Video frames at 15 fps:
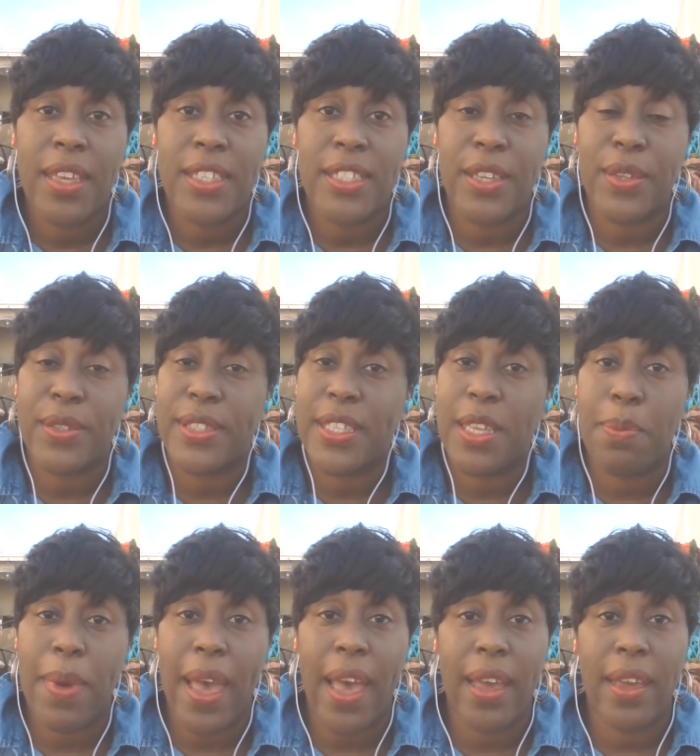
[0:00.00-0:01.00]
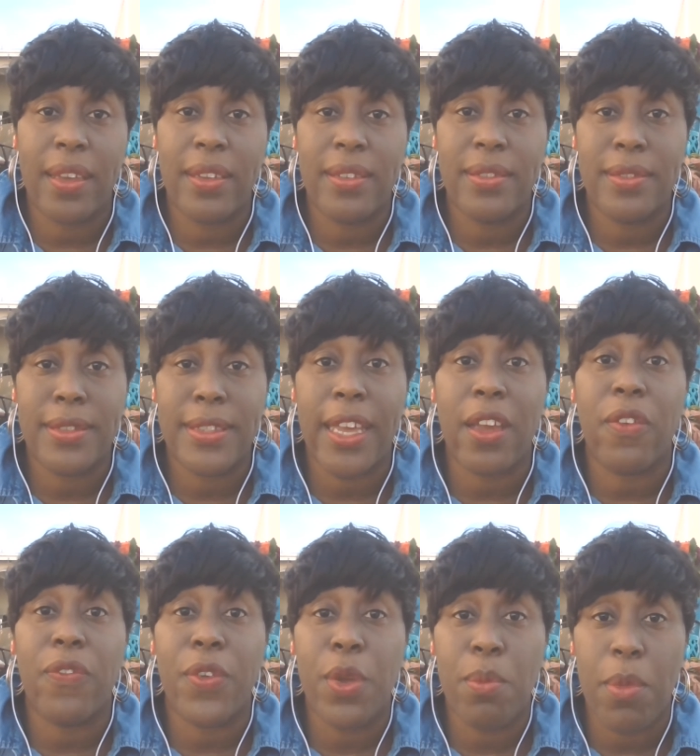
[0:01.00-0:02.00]
So sit back, take a
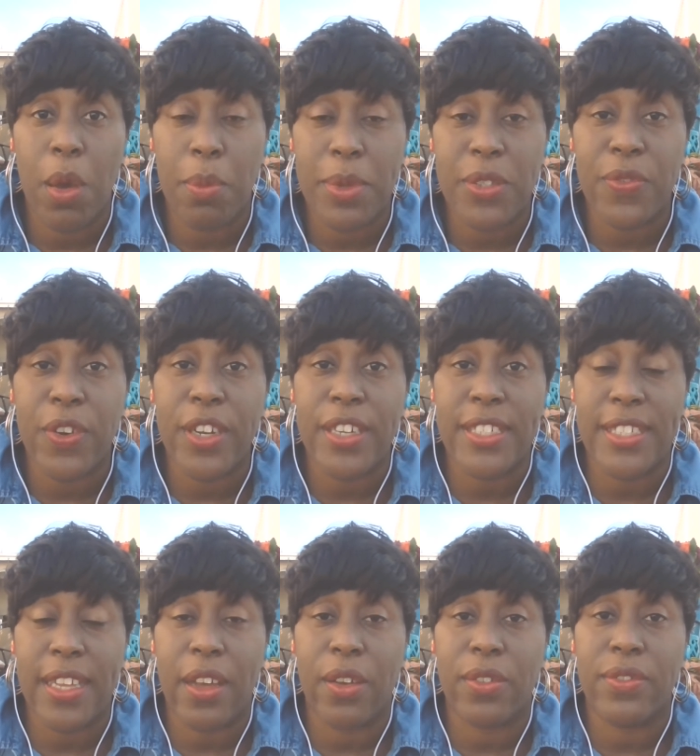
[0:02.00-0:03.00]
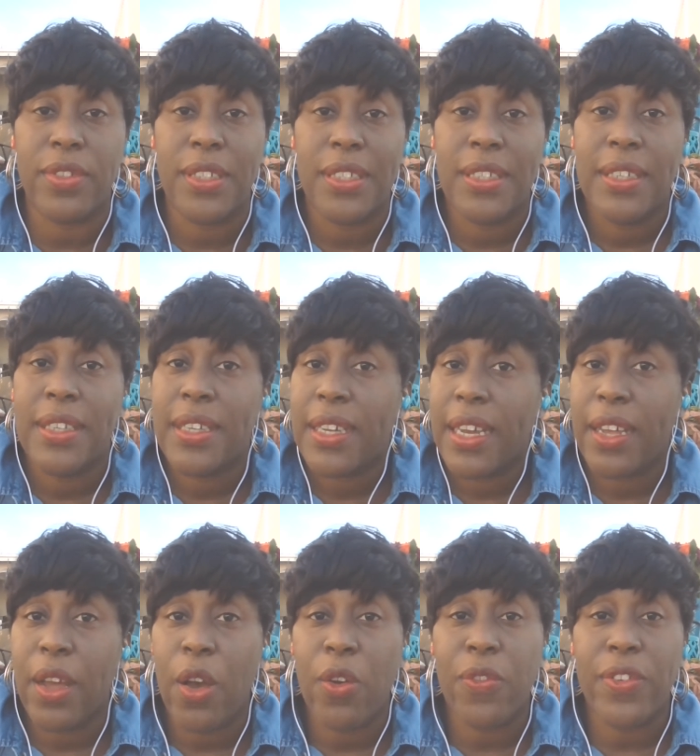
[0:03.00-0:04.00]
few moments for yourself, and
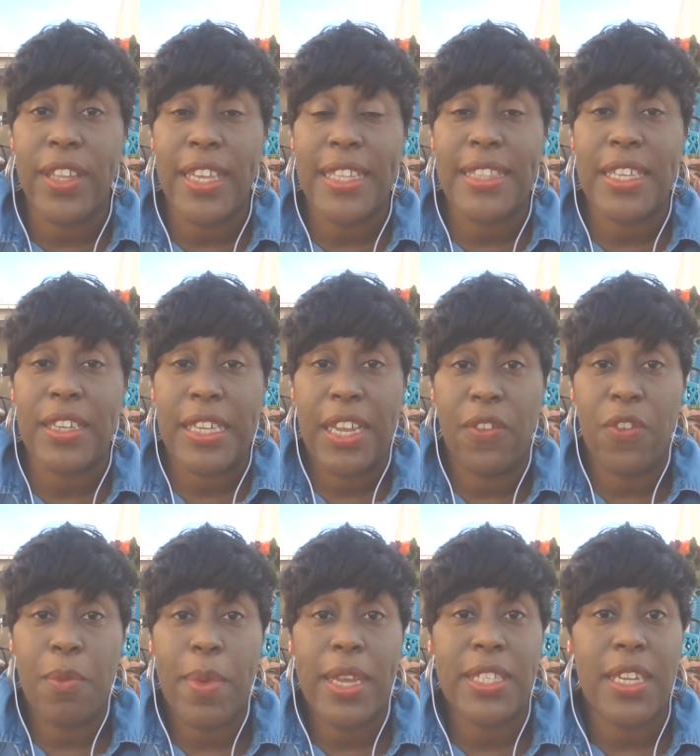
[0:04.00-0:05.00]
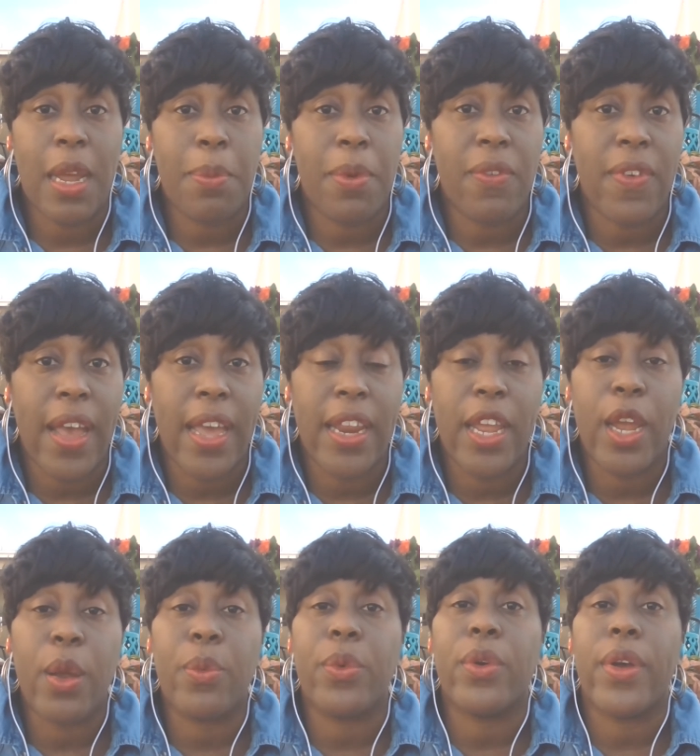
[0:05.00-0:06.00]
hopefully, the information I provide
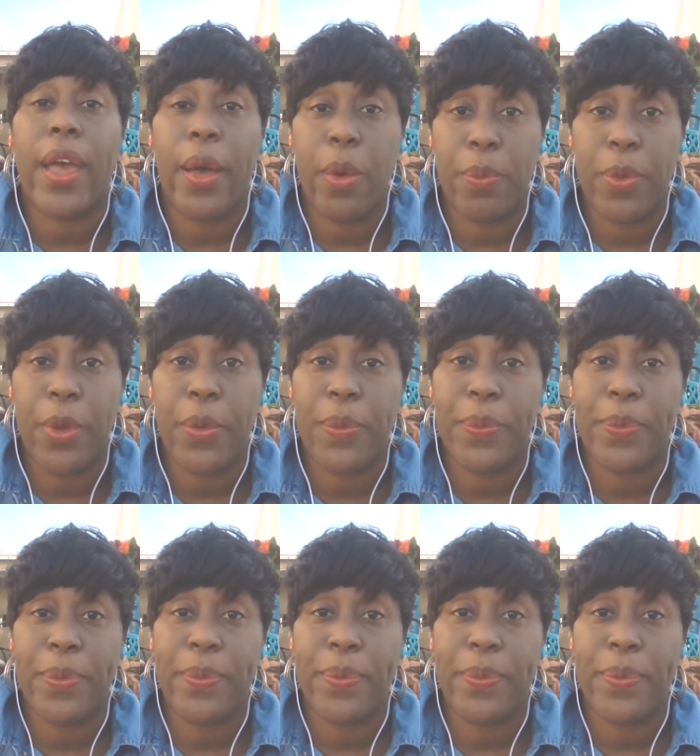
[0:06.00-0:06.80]
here will help you.